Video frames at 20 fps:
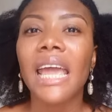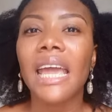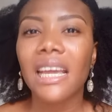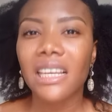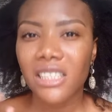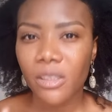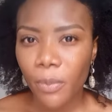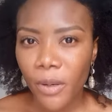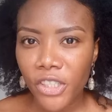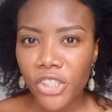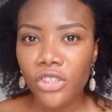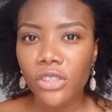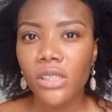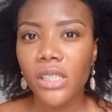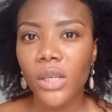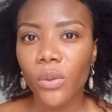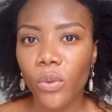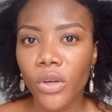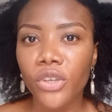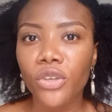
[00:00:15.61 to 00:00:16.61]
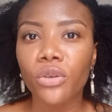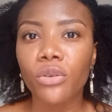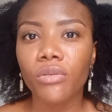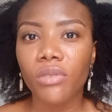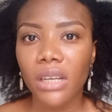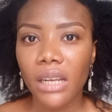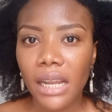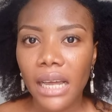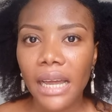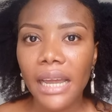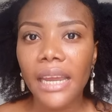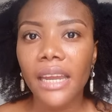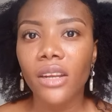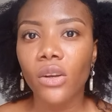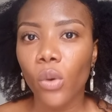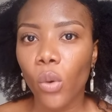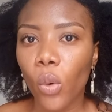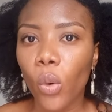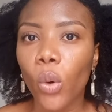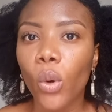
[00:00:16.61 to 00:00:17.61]
especially when you're relying
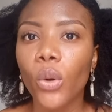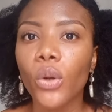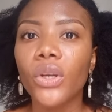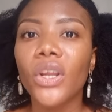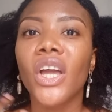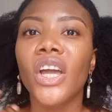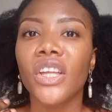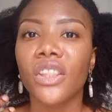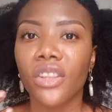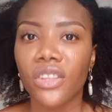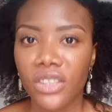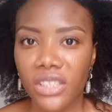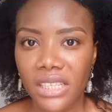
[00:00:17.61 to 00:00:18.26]
on the